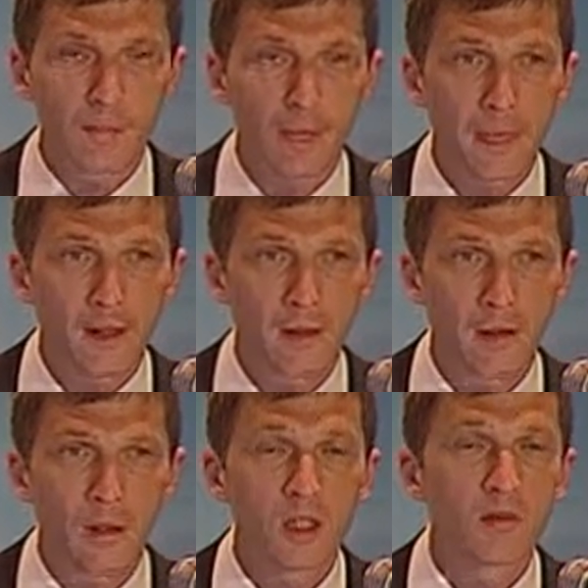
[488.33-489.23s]

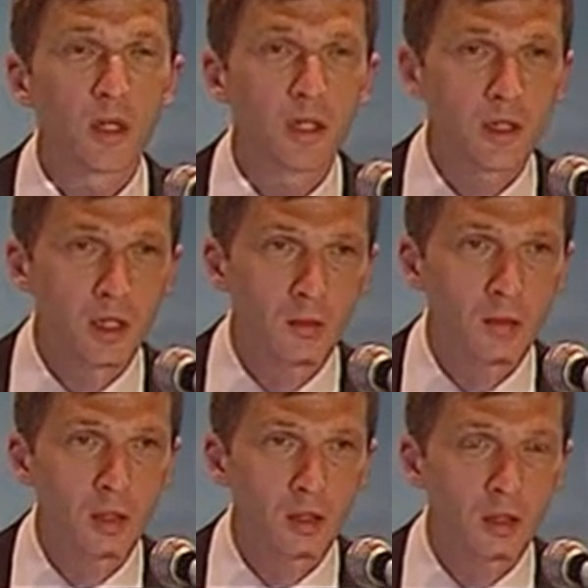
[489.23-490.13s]
interpreted or
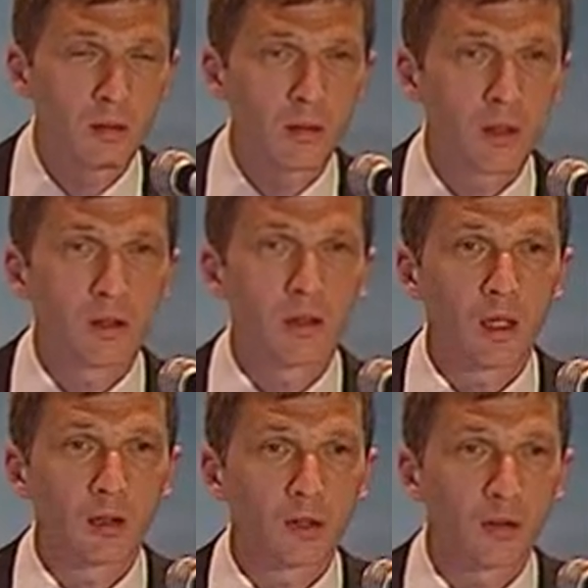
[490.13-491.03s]
defined or
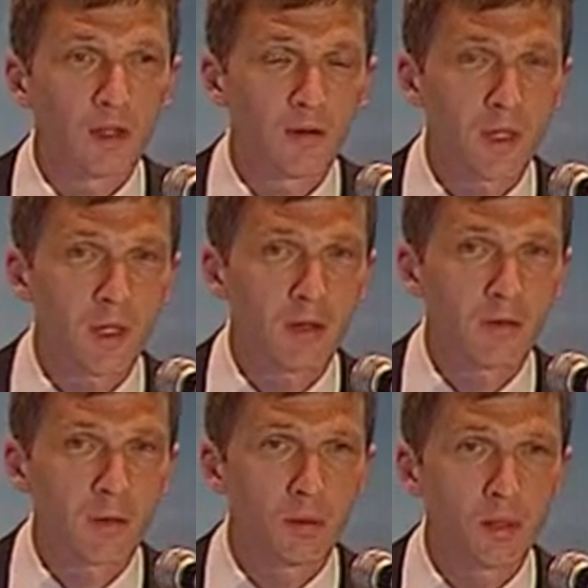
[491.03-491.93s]
identified,
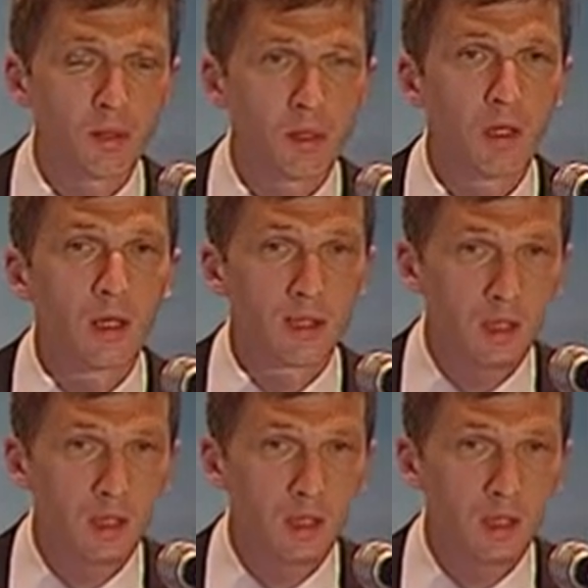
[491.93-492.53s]
detected in